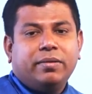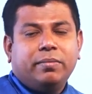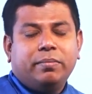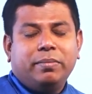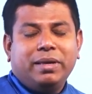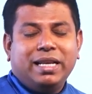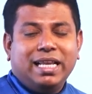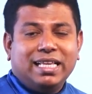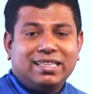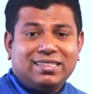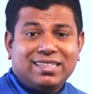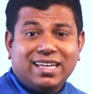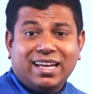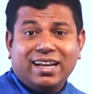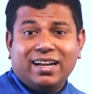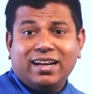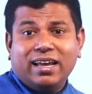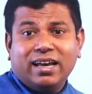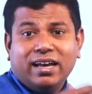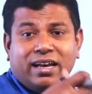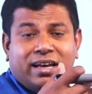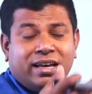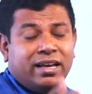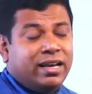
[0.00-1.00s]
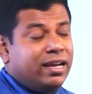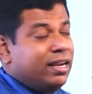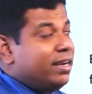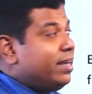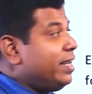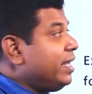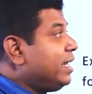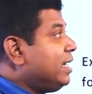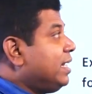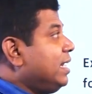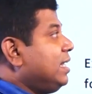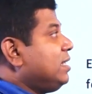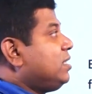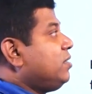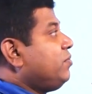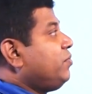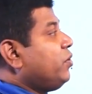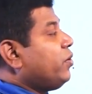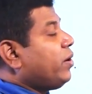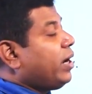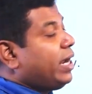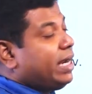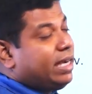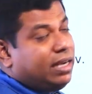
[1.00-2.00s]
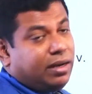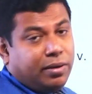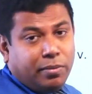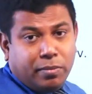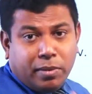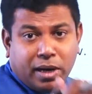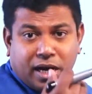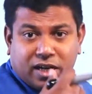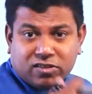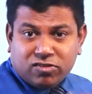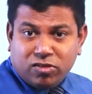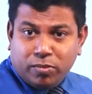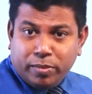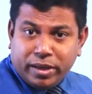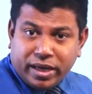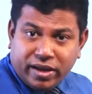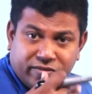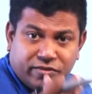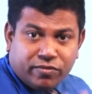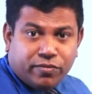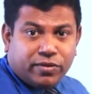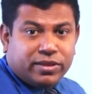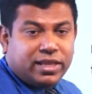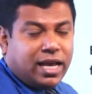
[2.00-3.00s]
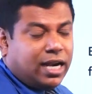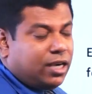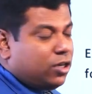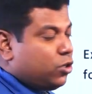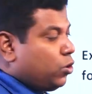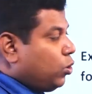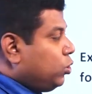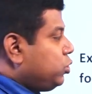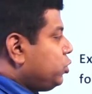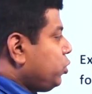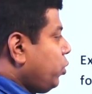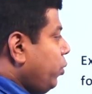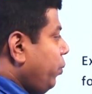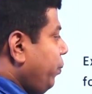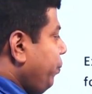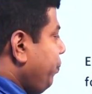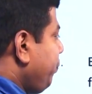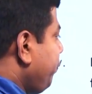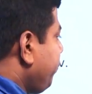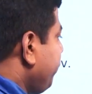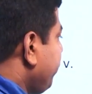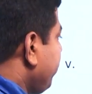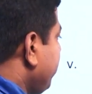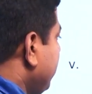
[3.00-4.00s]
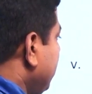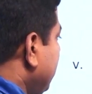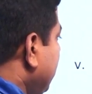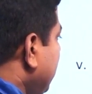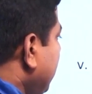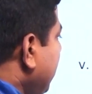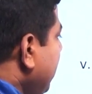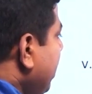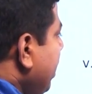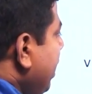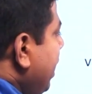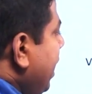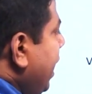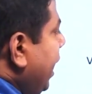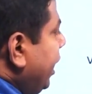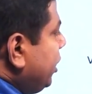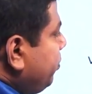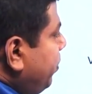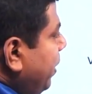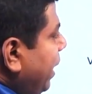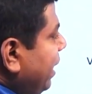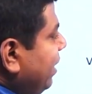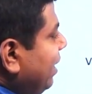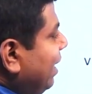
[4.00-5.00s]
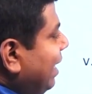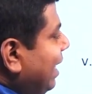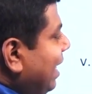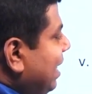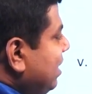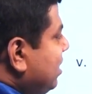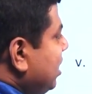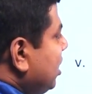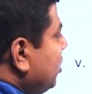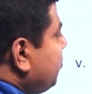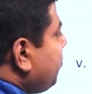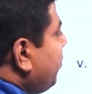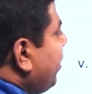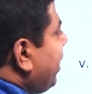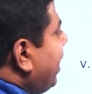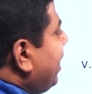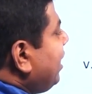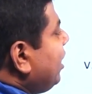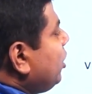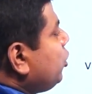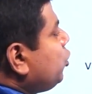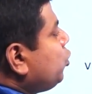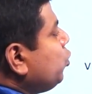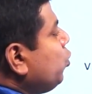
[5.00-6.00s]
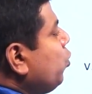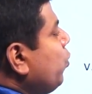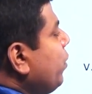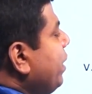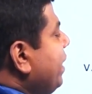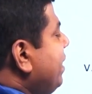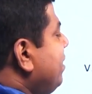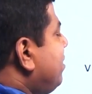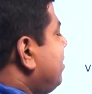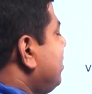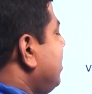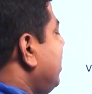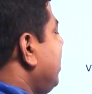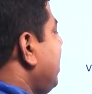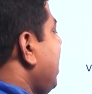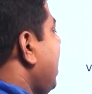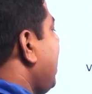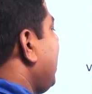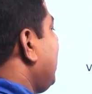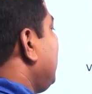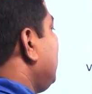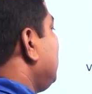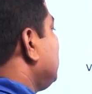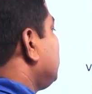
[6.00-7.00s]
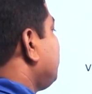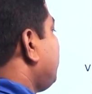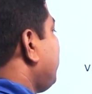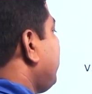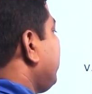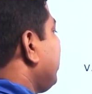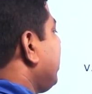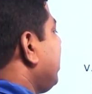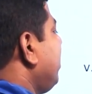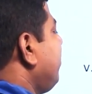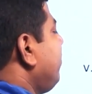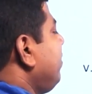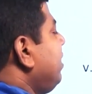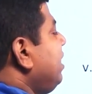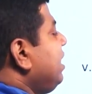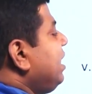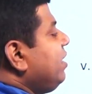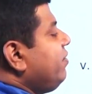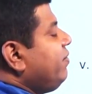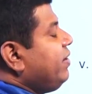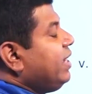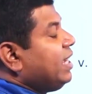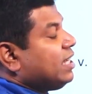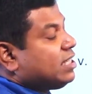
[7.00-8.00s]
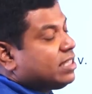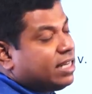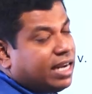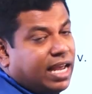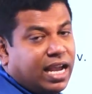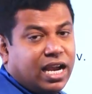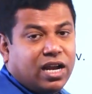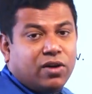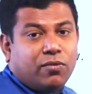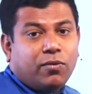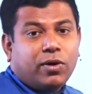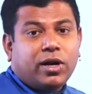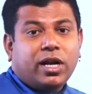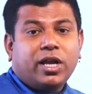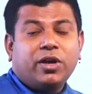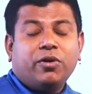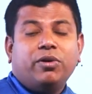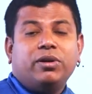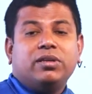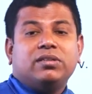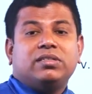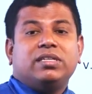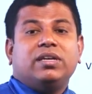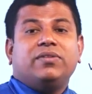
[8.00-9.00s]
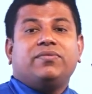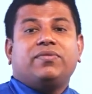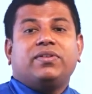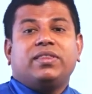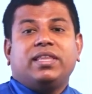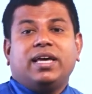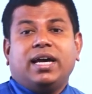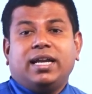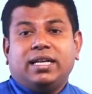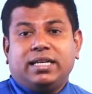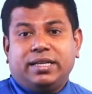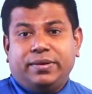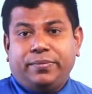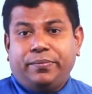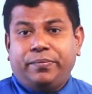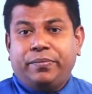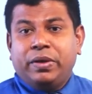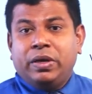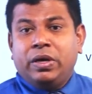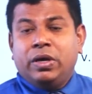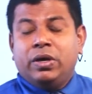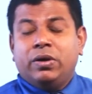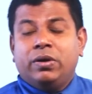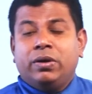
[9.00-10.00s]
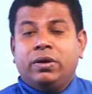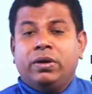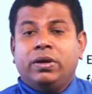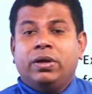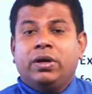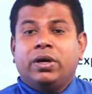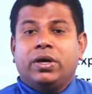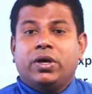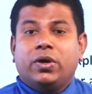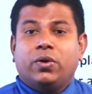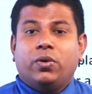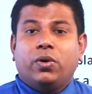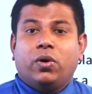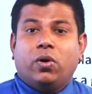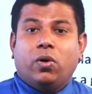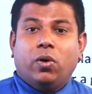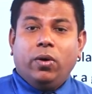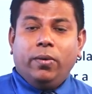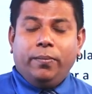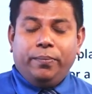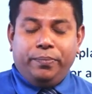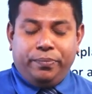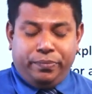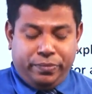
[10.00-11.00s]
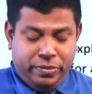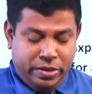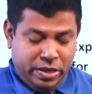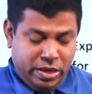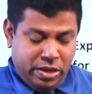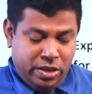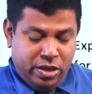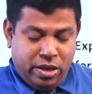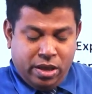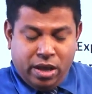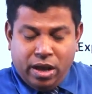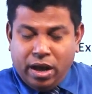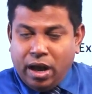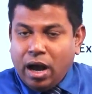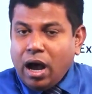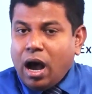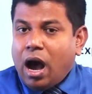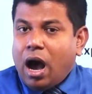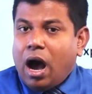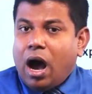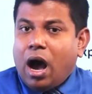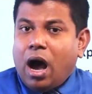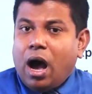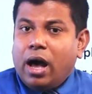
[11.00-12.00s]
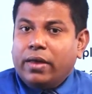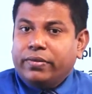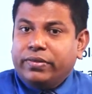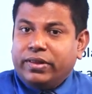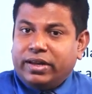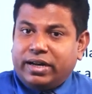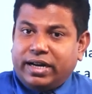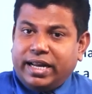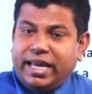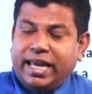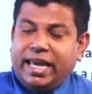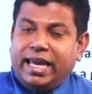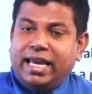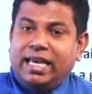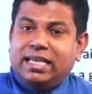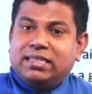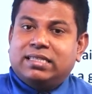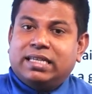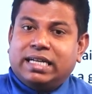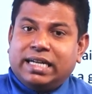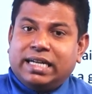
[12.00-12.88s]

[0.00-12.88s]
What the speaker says: minutes and degrees. If you write, marks will be given for that also. Explain the reasons for getting two incident angles for a given deviation angle. What are you going to say for that? You know, the ray is